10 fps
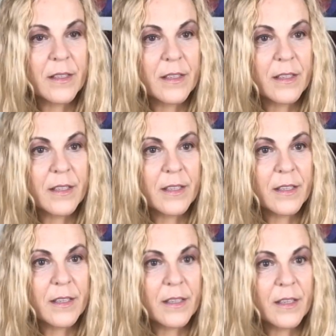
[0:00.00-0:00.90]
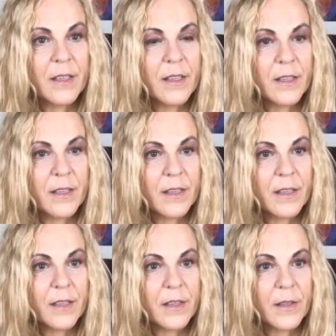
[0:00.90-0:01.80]

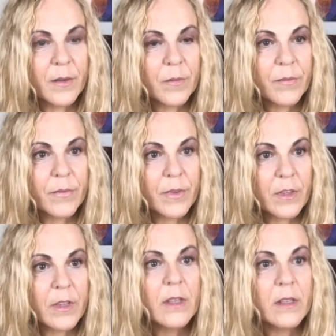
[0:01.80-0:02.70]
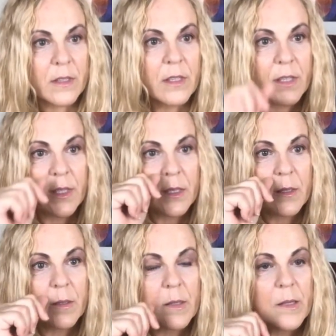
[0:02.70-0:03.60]

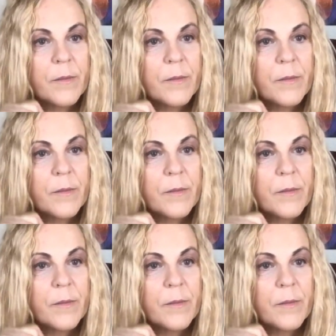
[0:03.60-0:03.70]
This person isn't speaking.